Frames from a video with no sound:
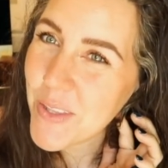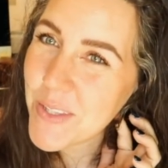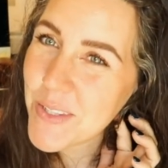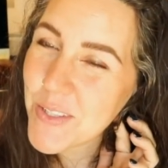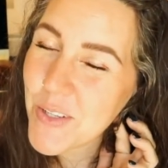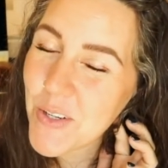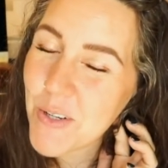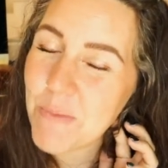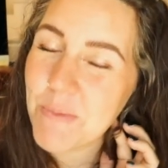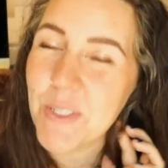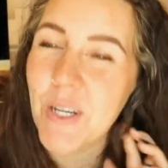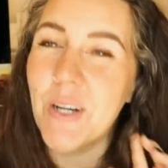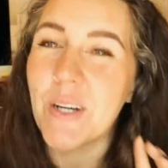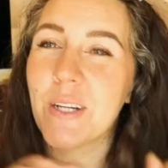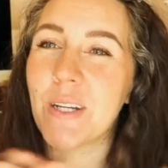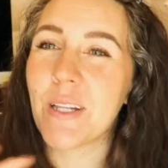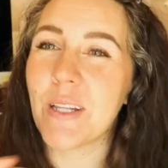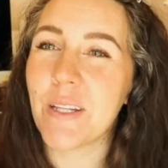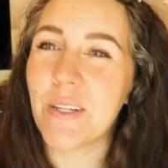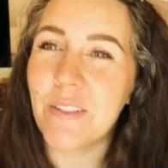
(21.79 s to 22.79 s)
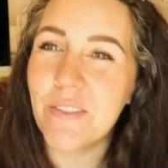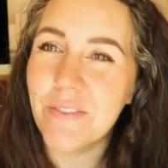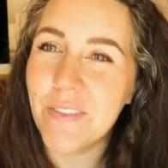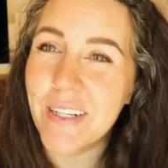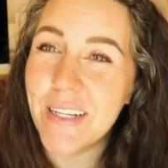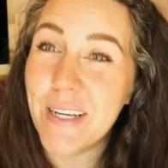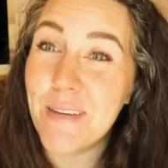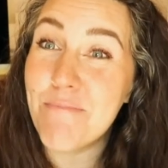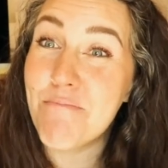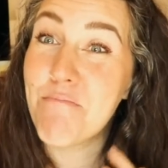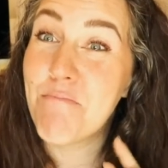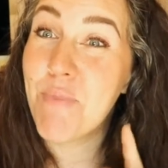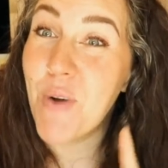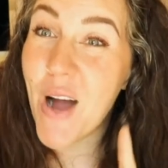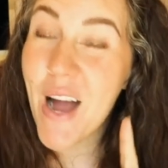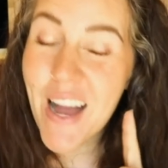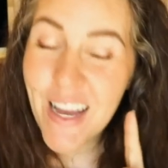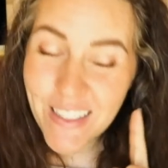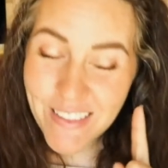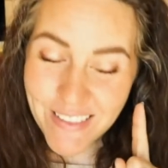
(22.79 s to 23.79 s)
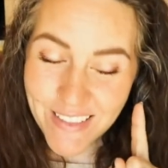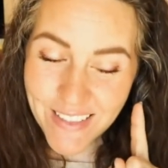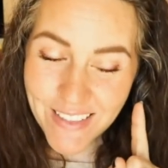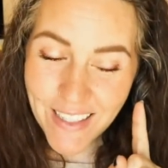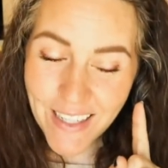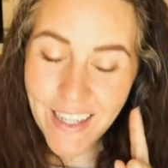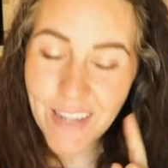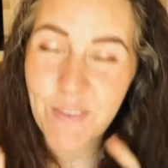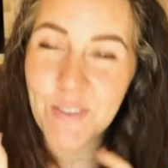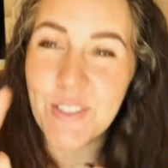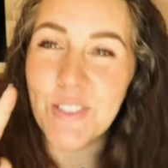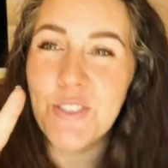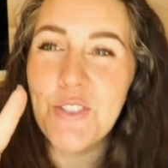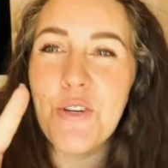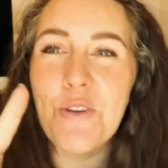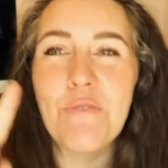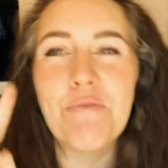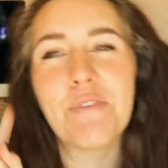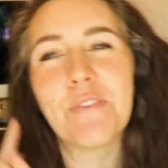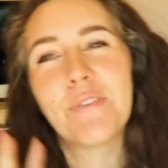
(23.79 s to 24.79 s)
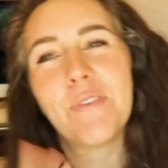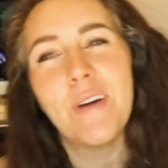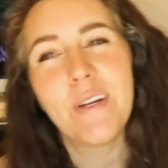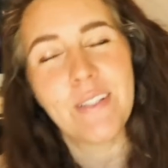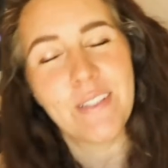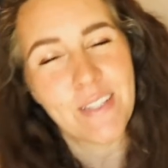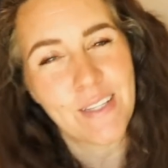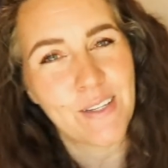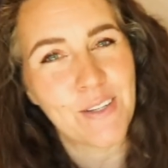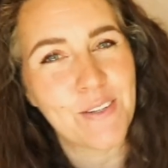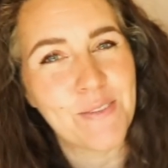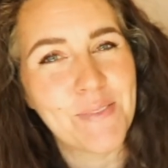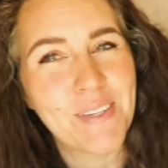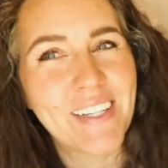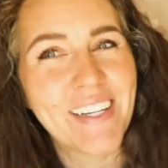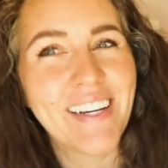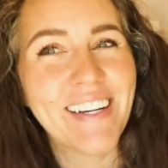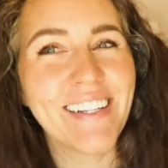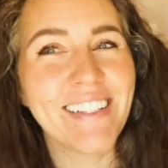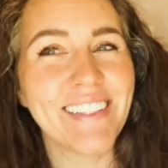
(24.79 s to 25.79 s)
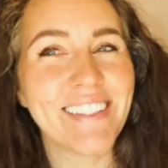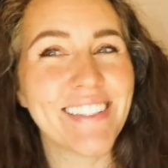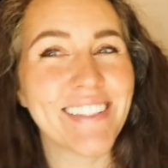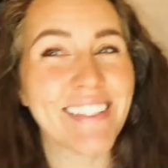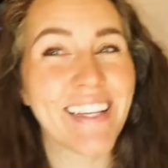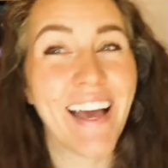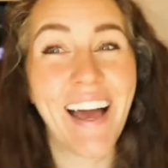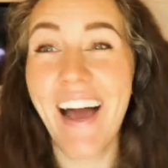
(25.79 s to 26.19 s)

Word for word: so I'm talking a little funny, but I was a two for one deal because